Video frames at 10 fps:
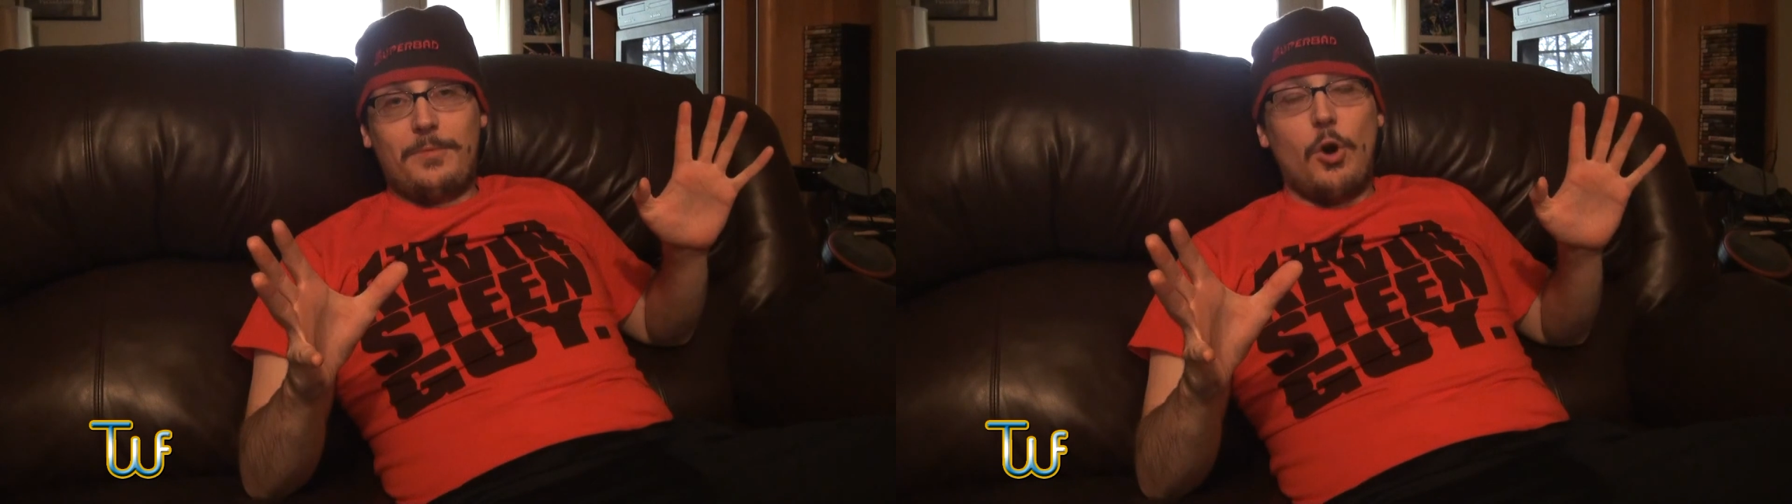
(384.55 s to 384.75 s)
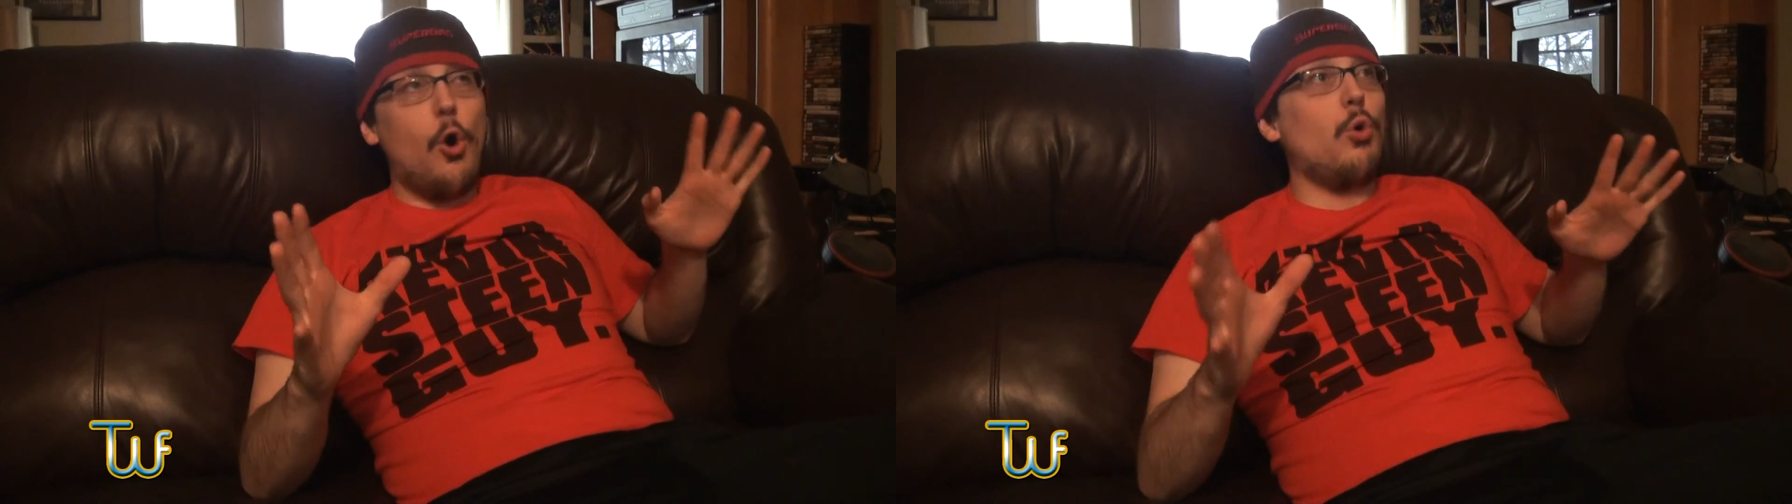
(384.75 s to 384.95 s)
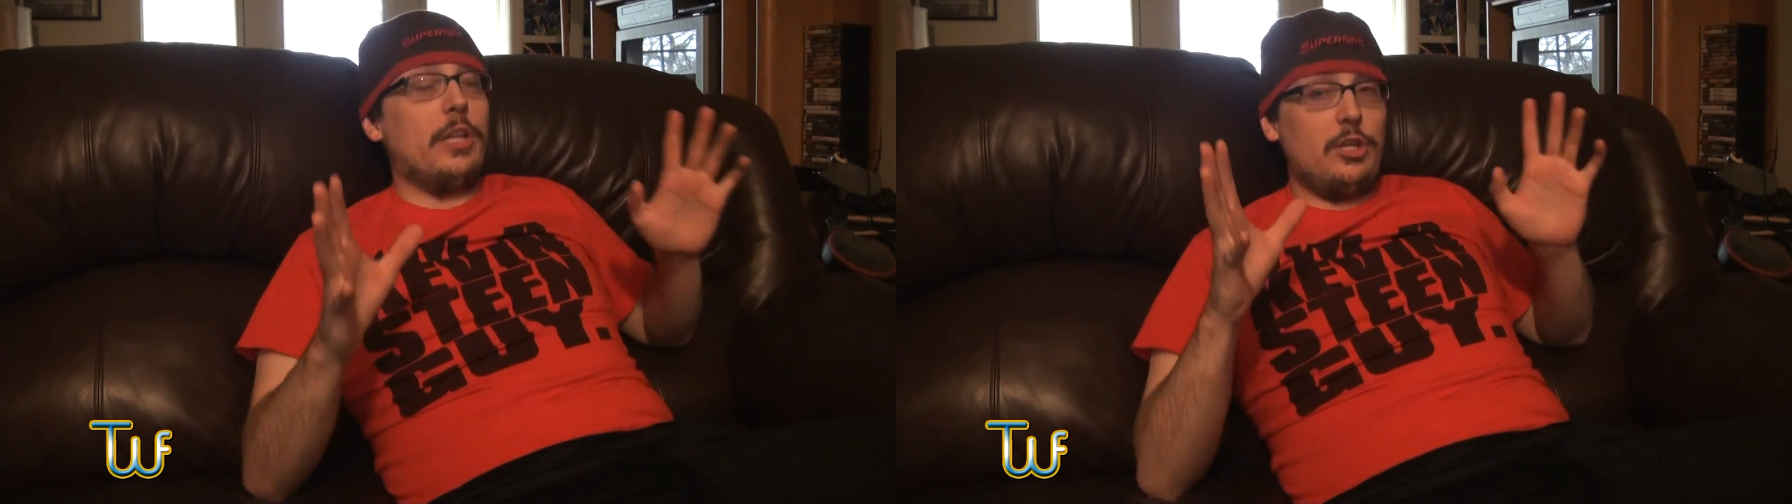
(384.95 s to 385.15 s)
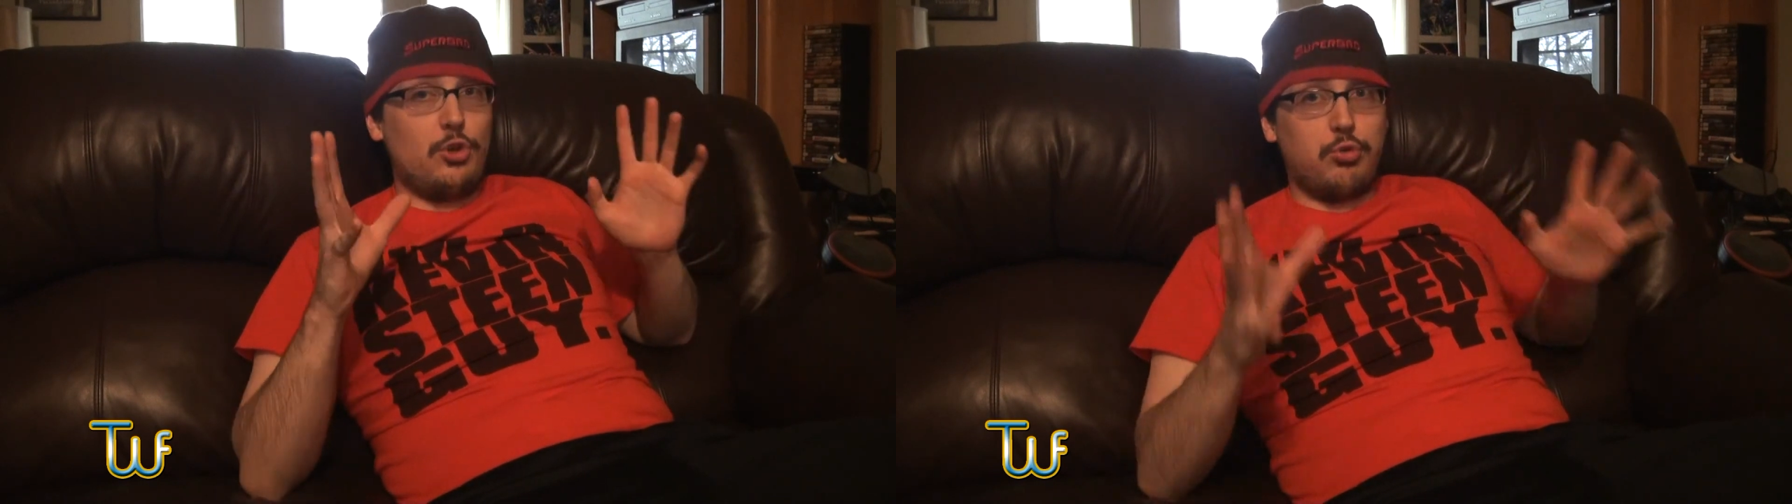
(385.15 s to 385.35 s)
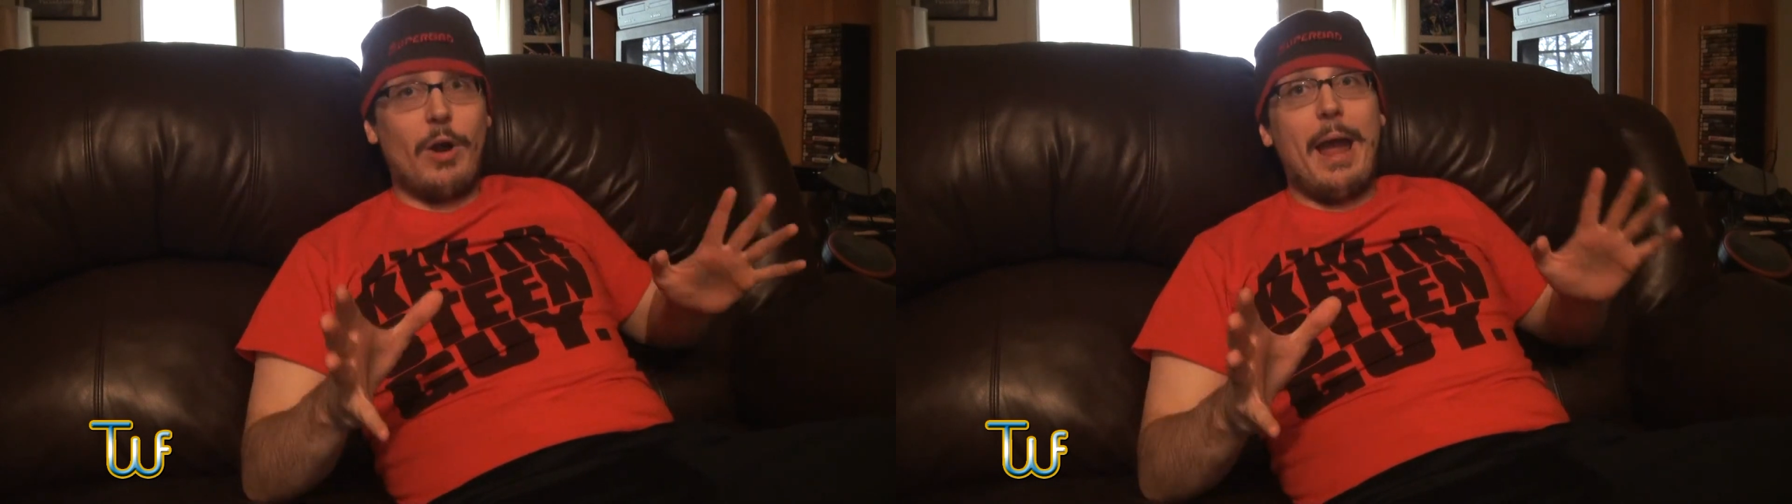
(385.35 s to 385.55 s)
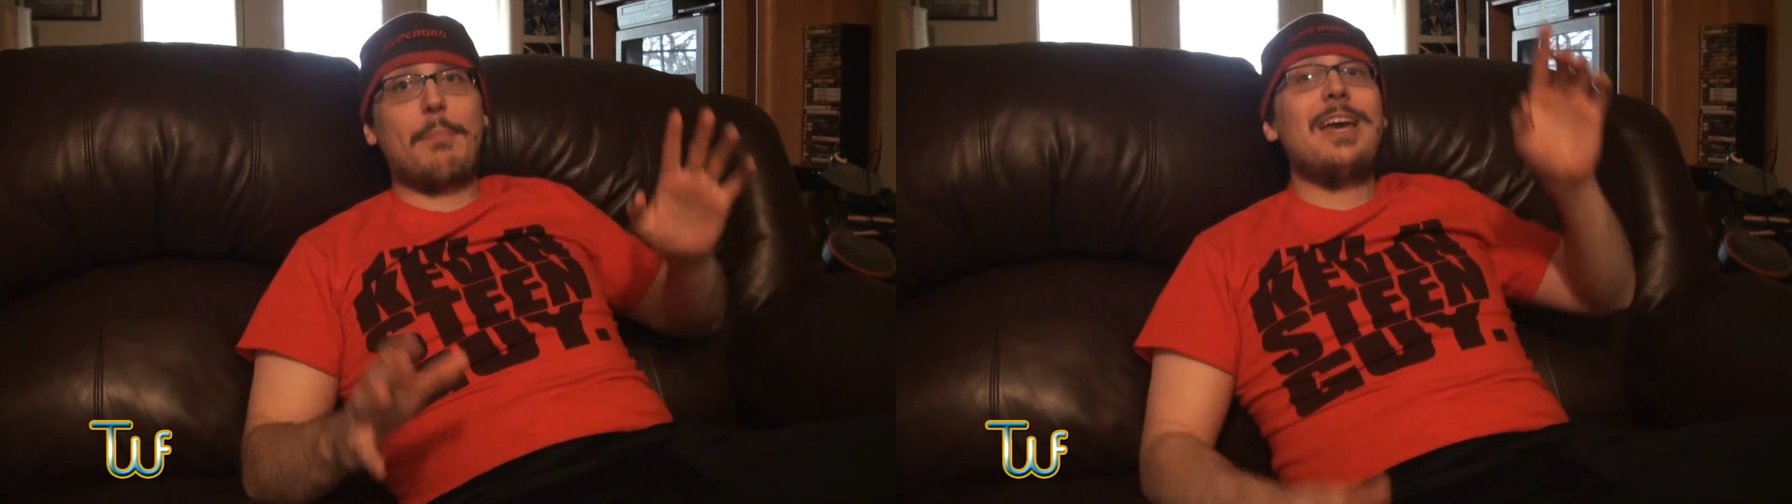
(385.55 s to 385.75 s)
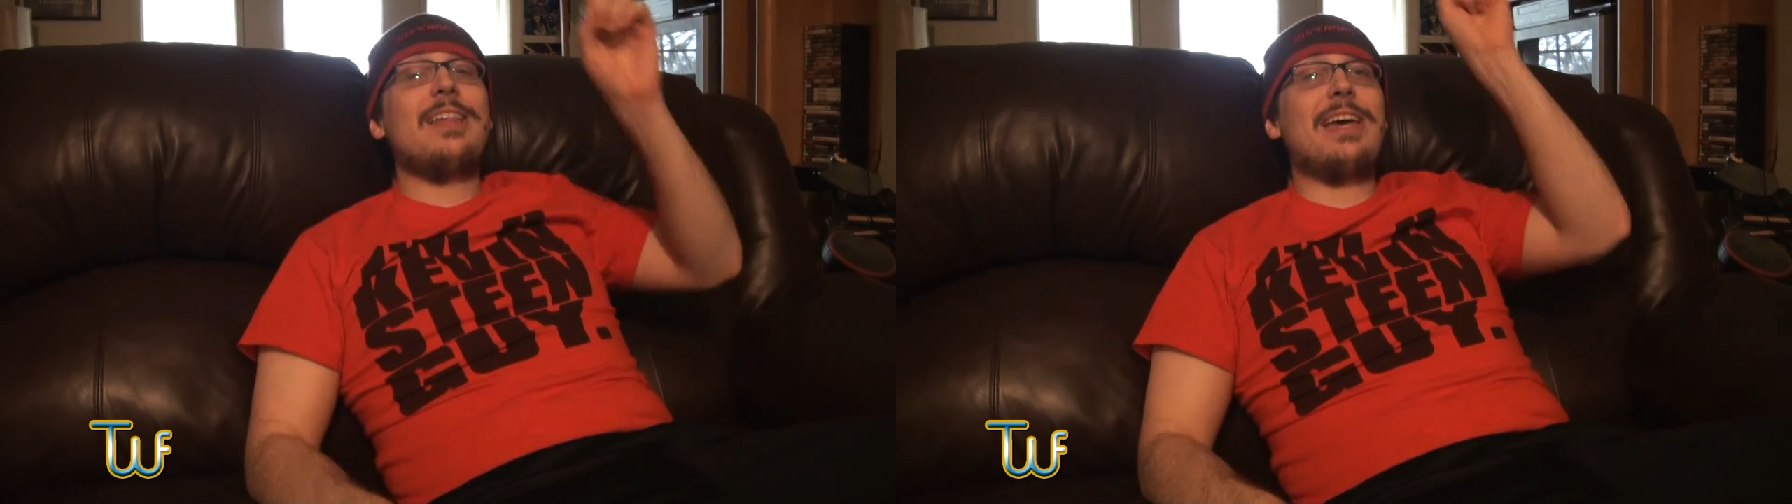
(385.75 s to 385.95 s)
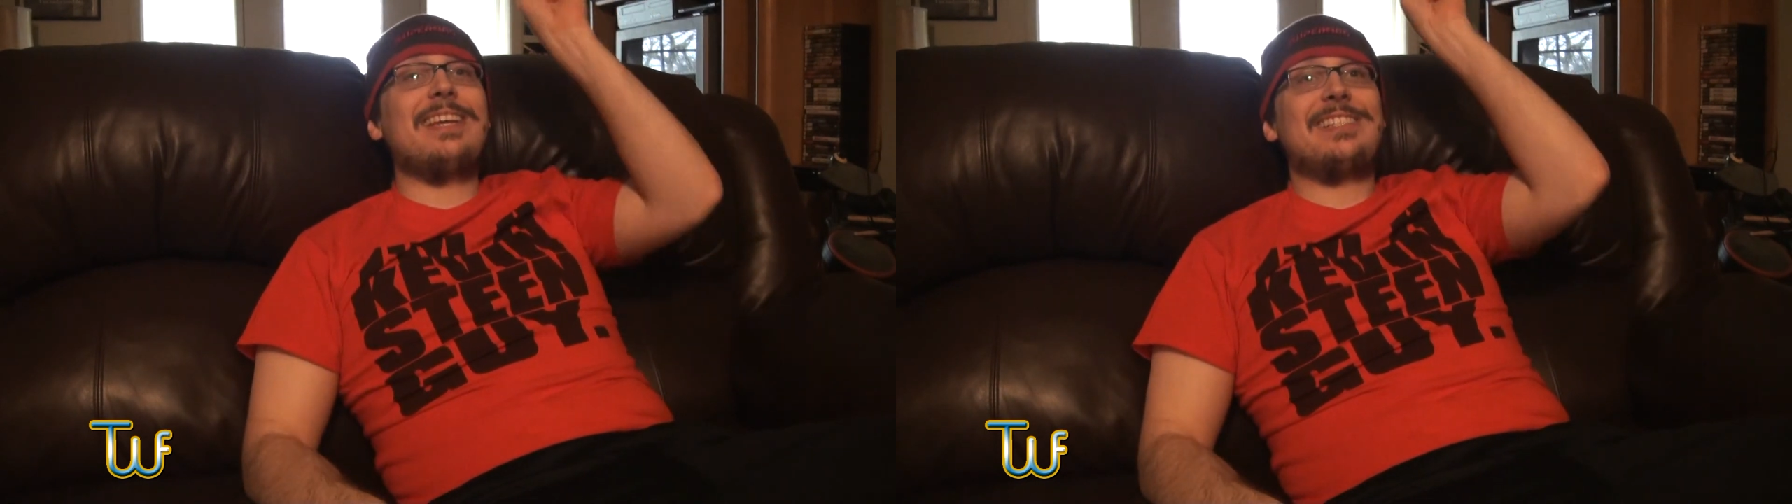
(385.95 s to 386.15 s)
Holy crap.
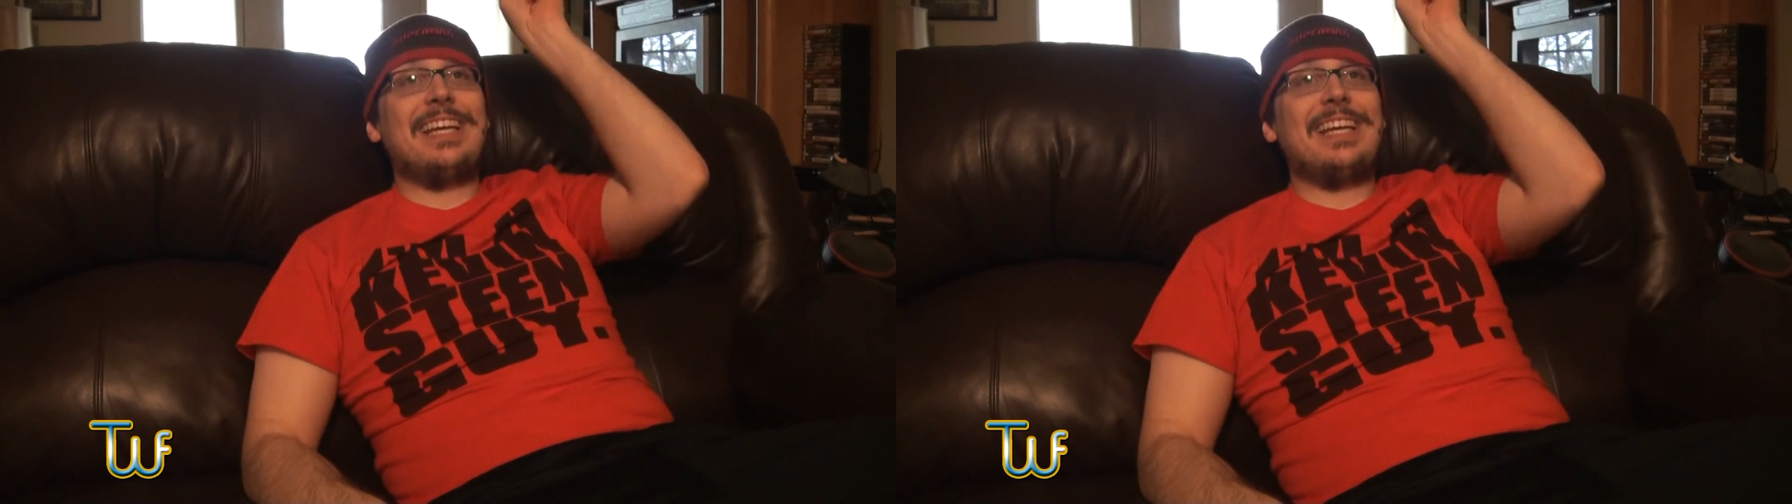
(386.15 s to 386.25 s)
That is